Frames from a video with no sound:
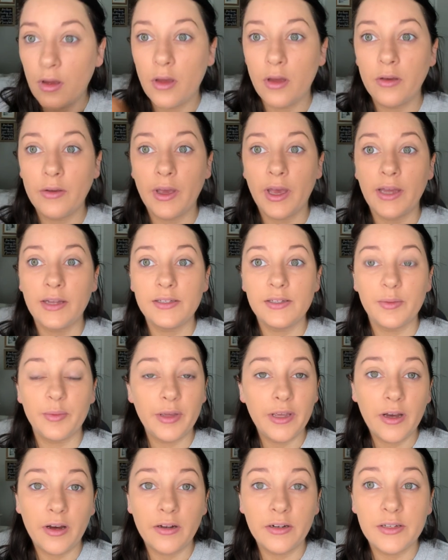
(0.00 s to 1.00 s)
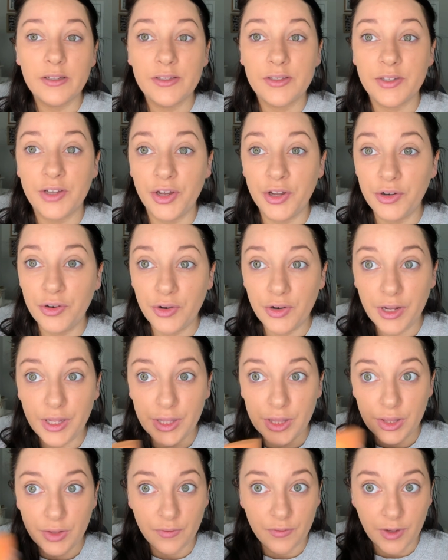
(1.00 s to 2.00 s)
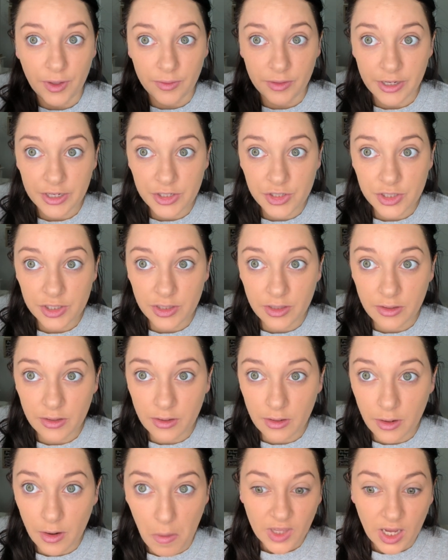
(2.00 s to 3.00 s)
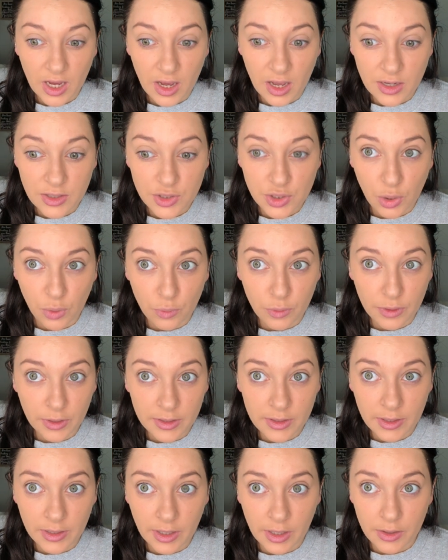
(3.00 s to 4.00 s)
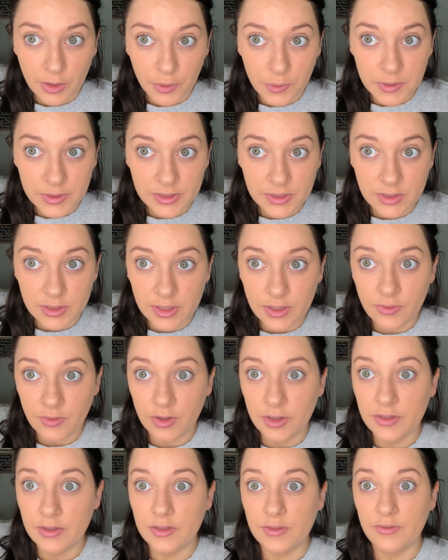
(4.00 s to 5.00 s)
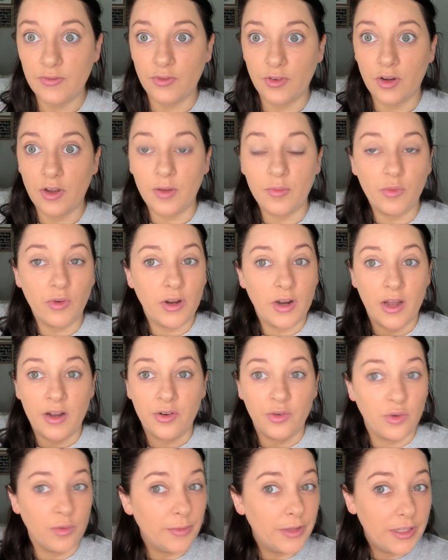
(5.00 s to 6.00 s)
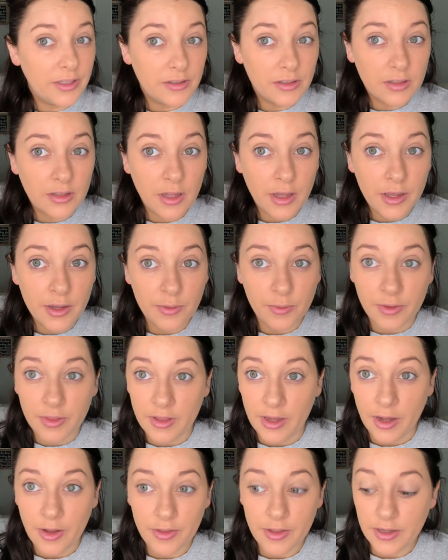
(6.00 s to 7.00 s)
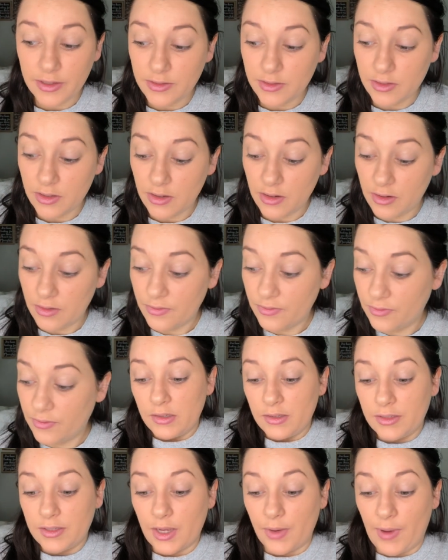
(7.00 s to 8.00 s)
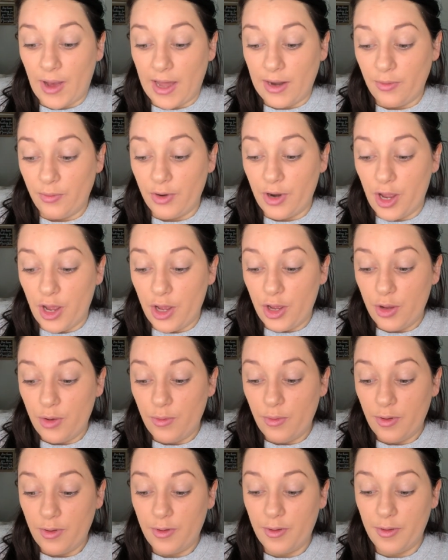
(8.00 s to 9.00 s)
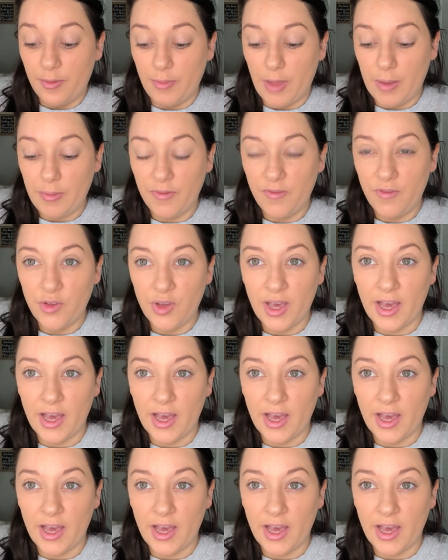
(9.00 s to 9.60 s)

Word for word: okay, to be honest, underneath the foundation, I don't really think I notice a difference from what I normally look like without that stuff. So I don't know. Maybe if you